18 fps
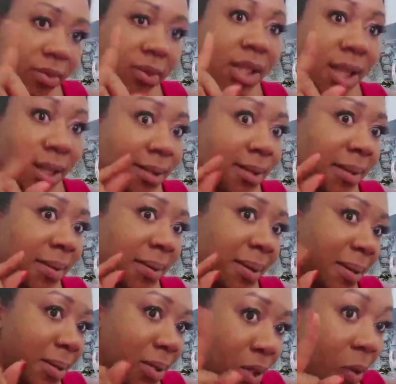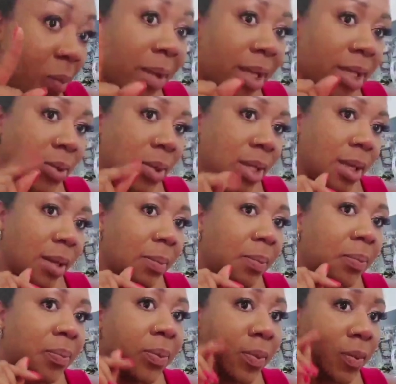Yes, don't mess with
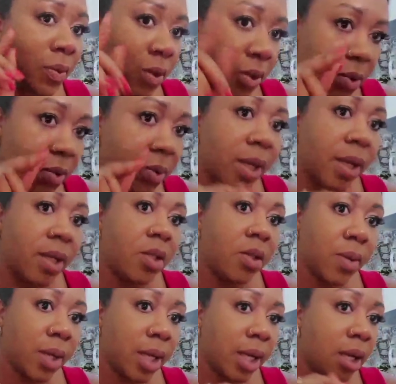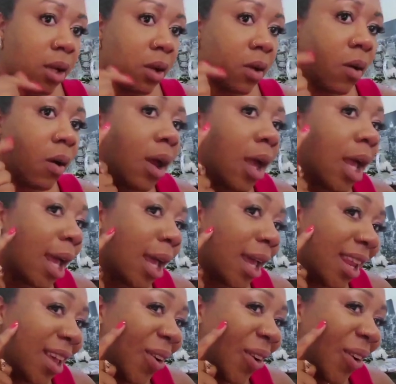them. Do not do what I do.
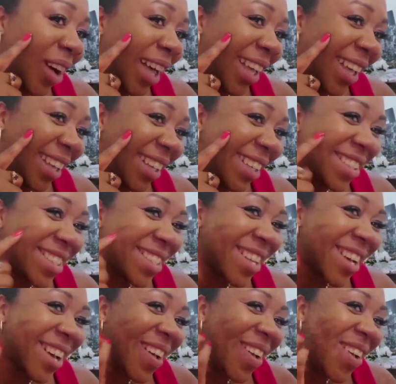Anyways,